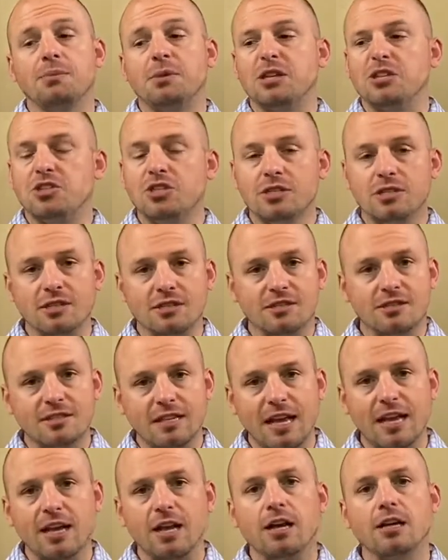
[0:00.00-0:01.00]
that Jesus
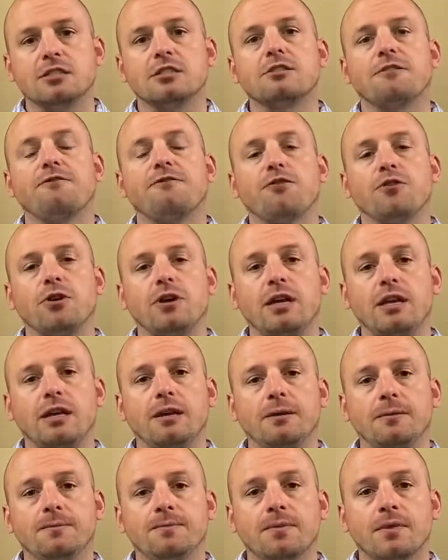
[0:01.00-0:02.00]
set us free
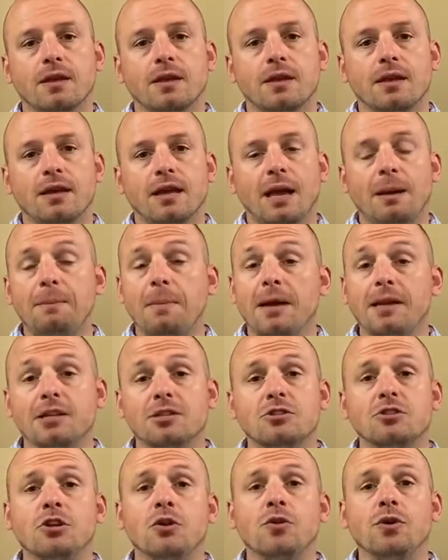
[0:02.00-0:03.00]
and made
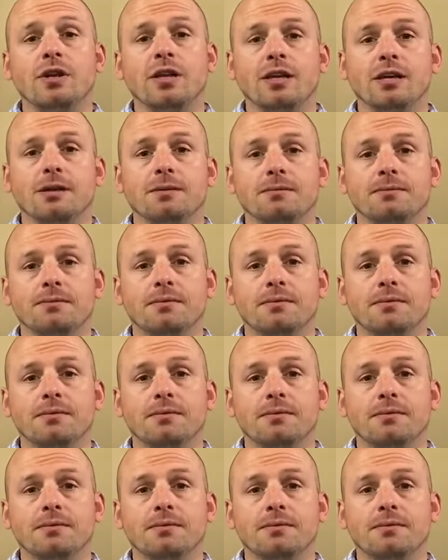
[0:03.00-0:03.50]
us new in him.